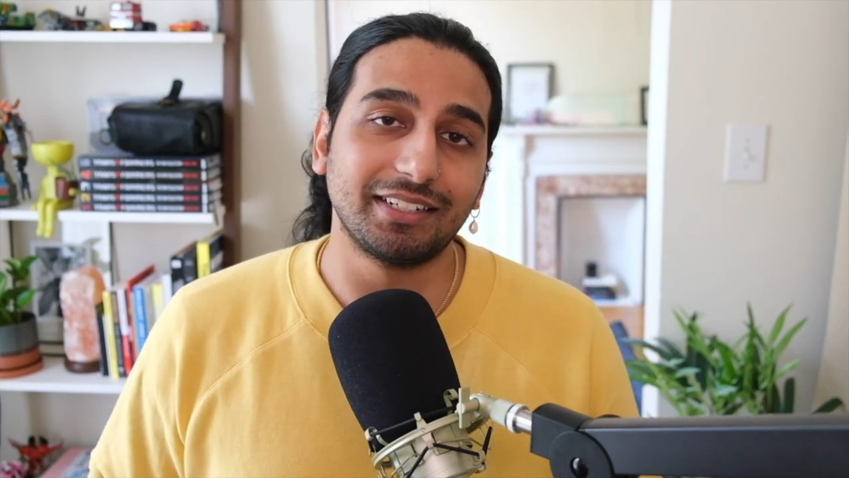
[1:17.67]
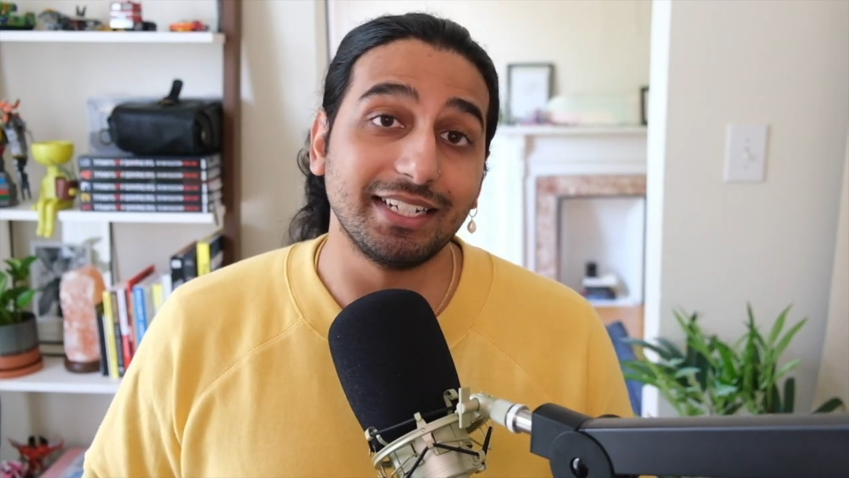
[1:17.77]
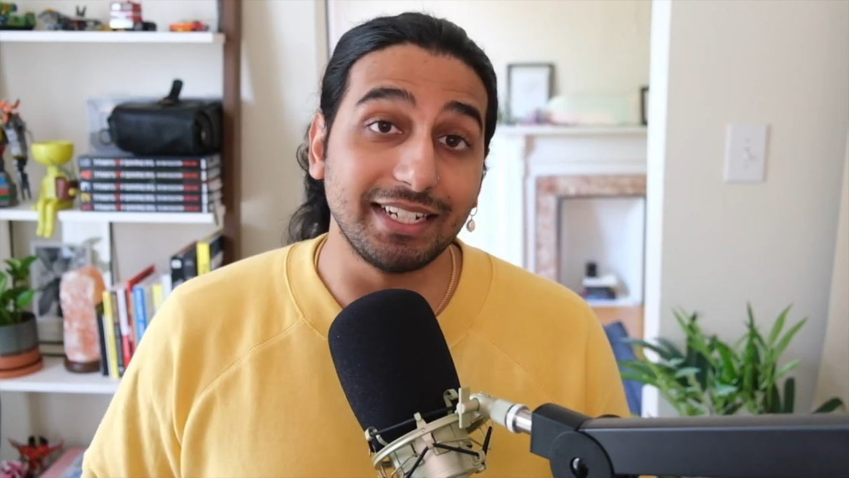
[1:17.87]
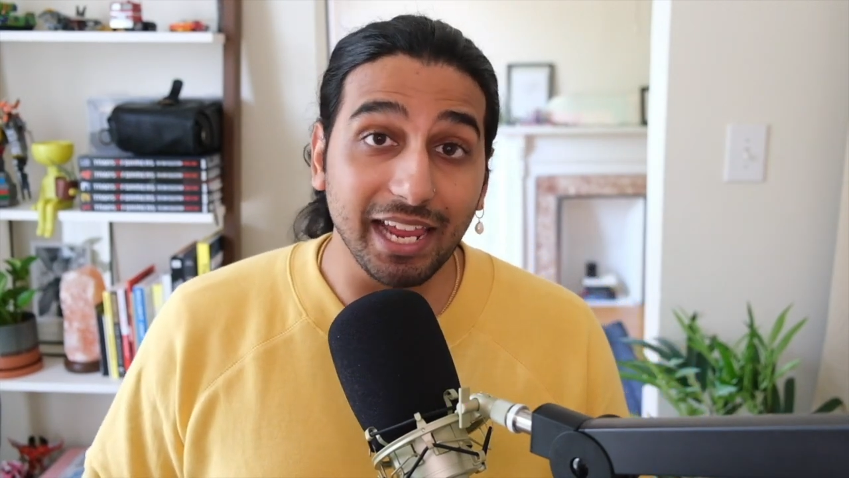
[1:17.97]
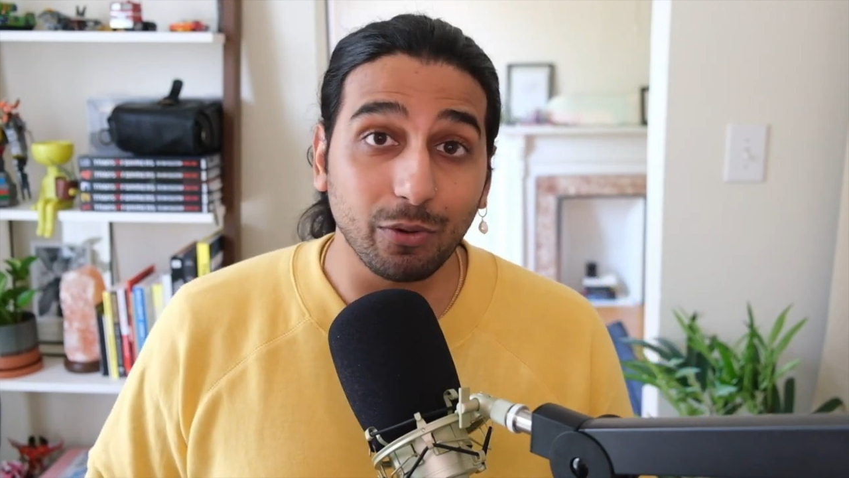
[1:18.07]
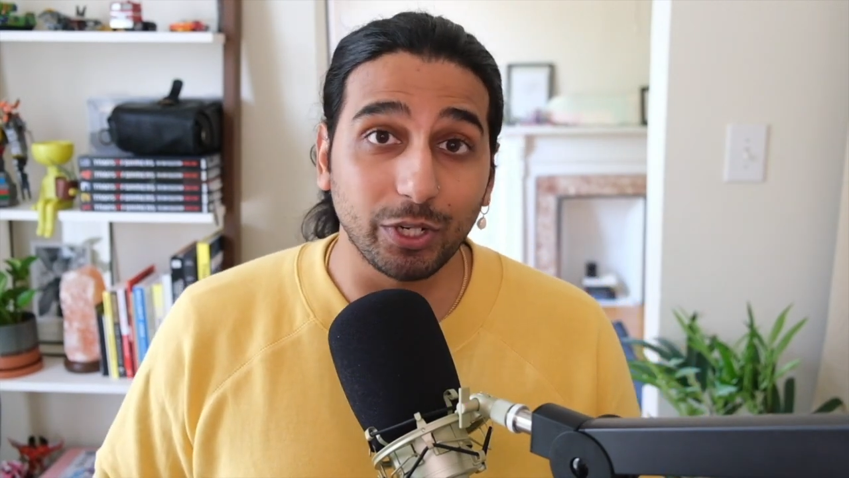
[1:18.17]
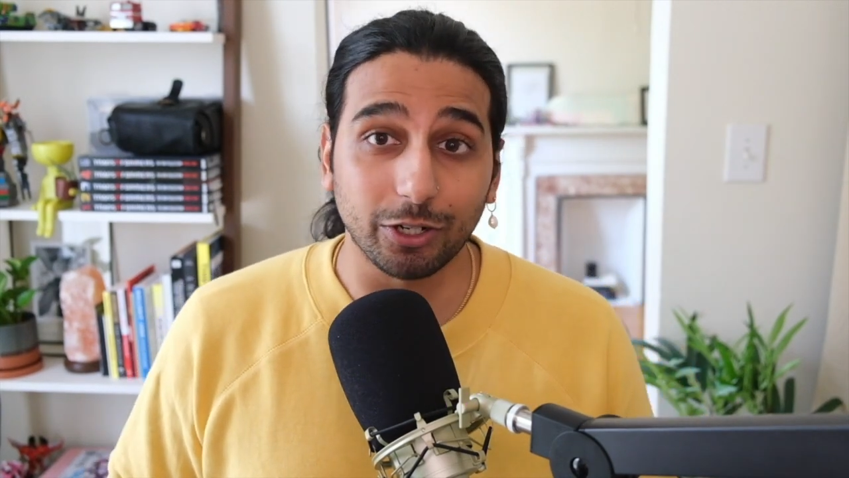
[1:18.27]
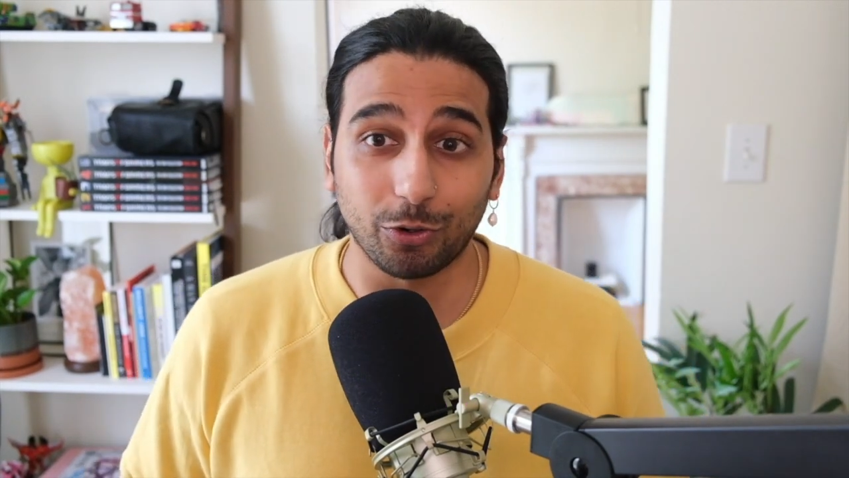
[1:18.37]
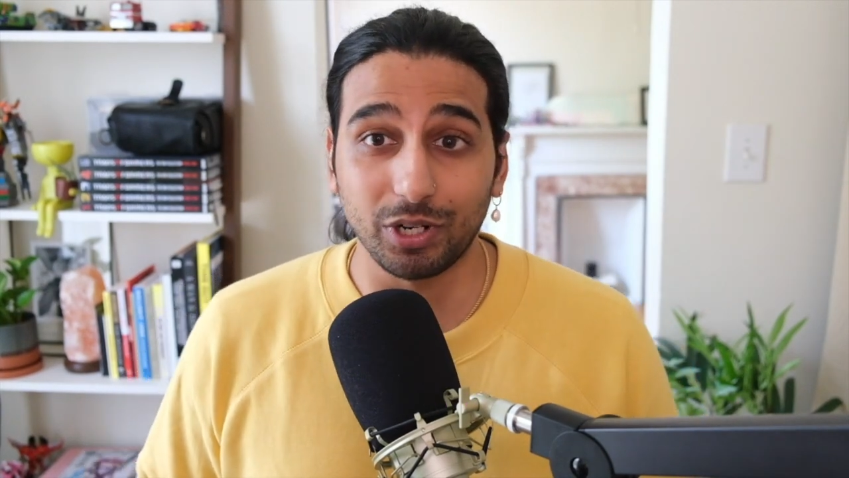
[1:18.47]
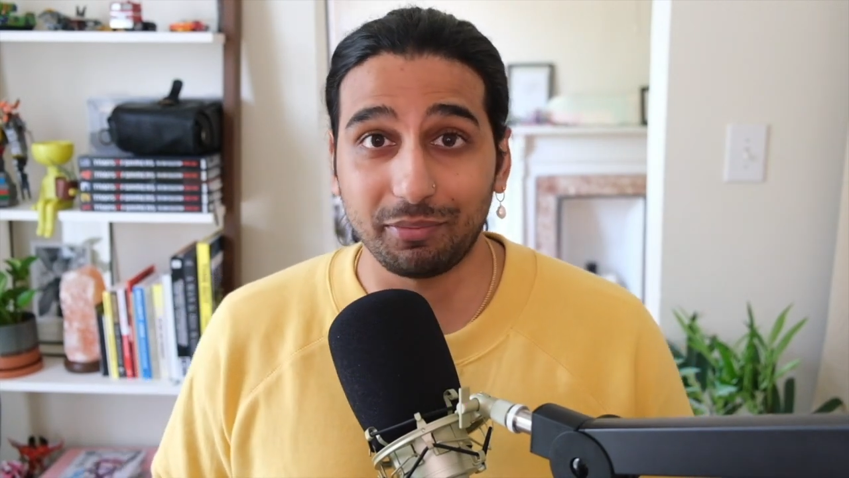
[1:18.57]
today we
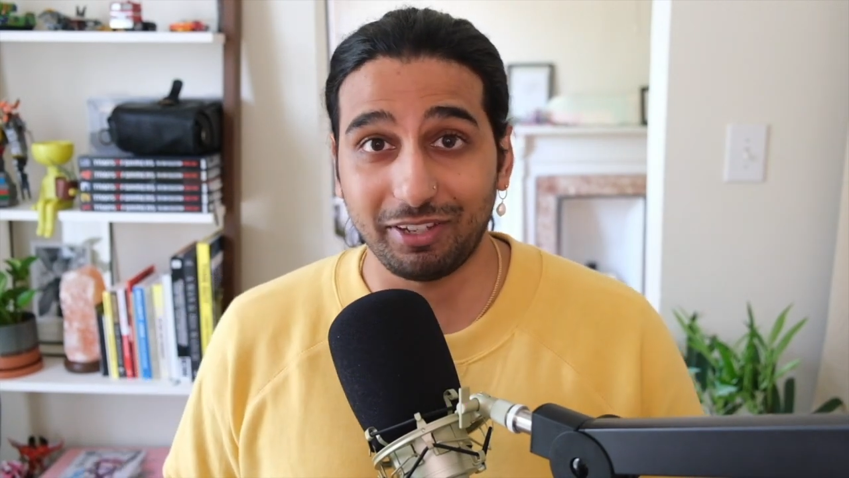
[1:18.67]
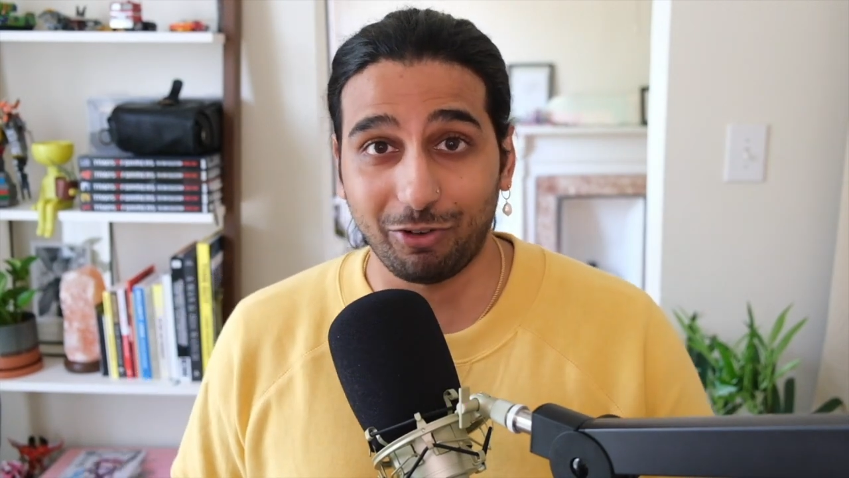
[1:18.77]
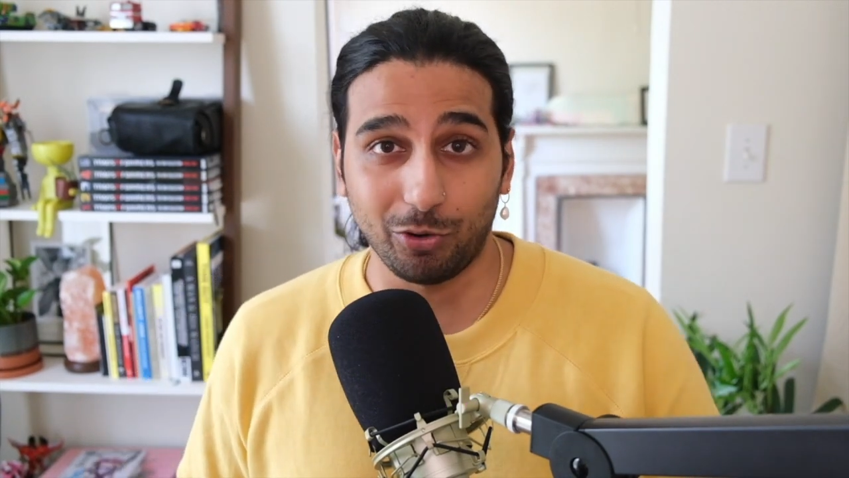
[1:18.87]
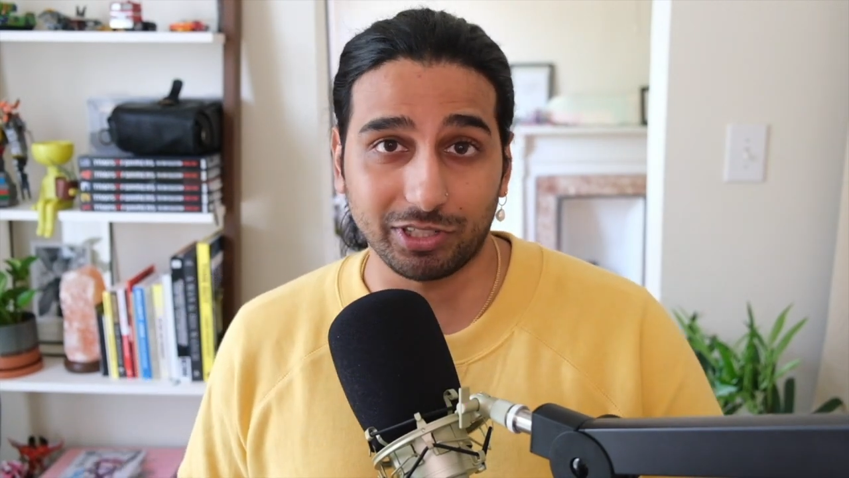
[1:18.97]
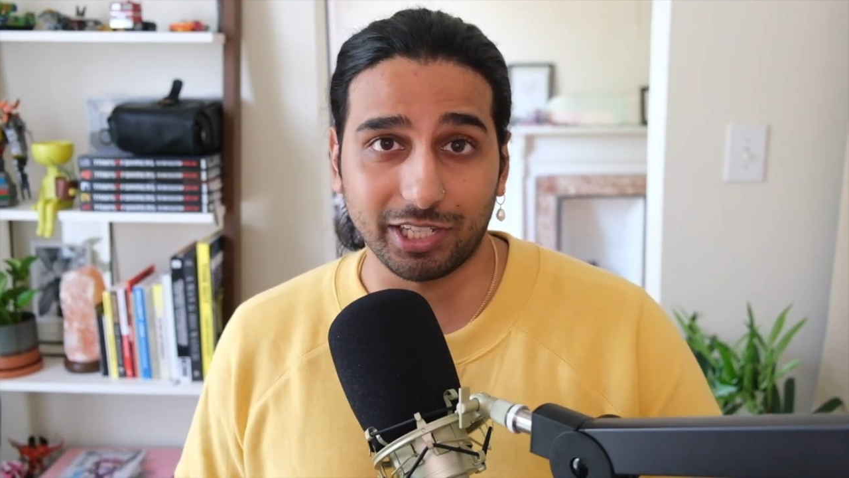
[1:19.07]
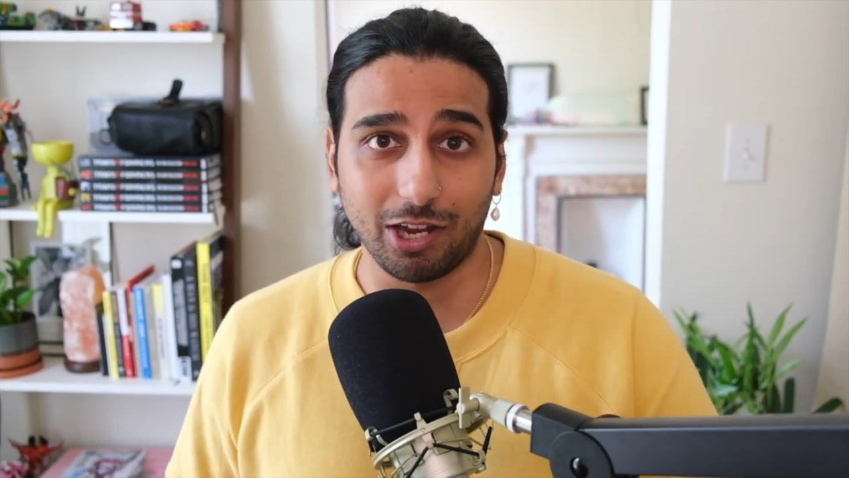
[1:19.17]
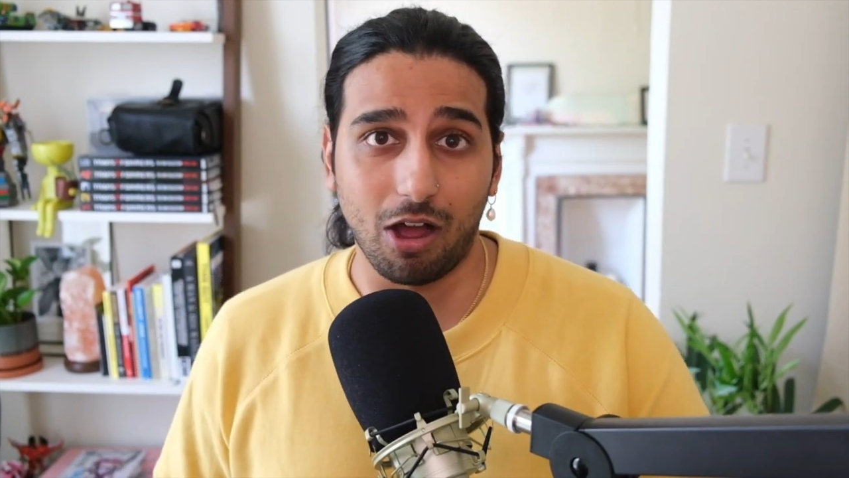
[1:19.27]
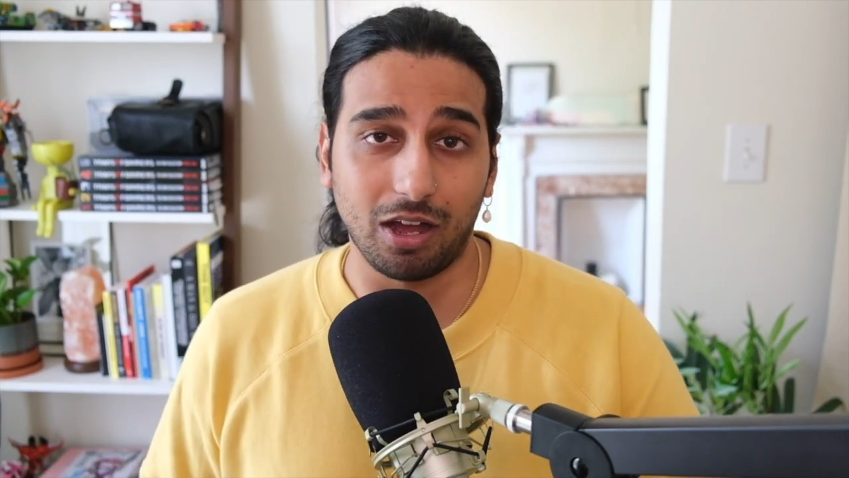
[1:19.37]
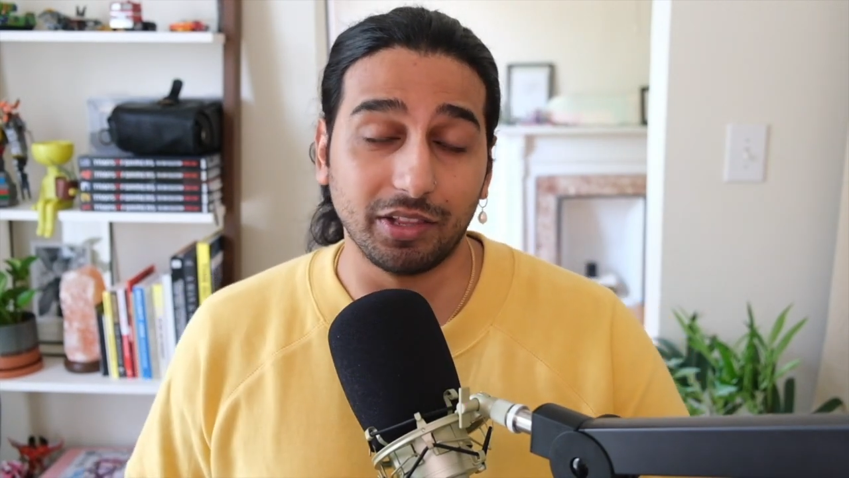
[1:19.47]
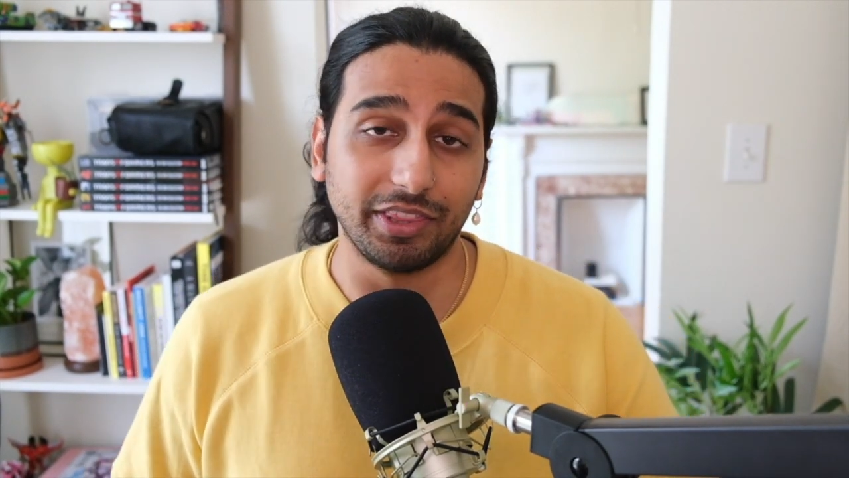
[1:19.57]
are going to be focusing on